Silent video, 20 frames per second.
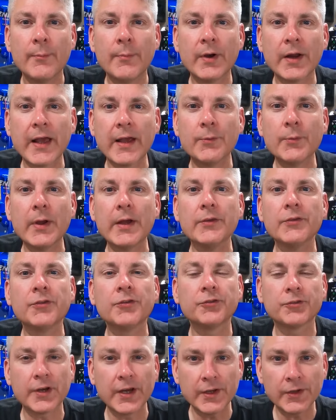But I went
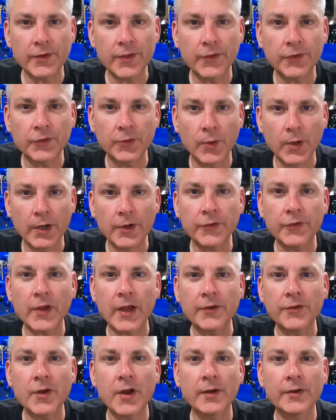straight to the source.
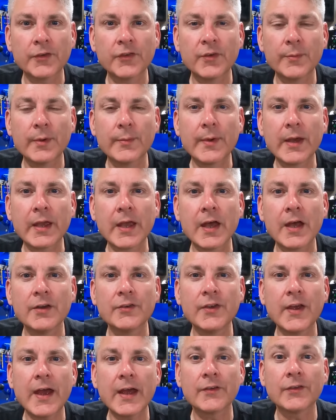I talked to some of my
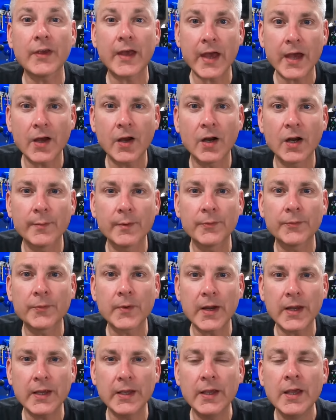contacts at Harbor
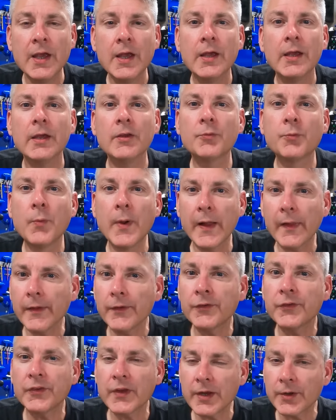Freight, as well
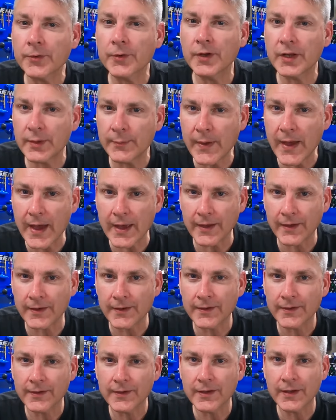as Synchrony Bank,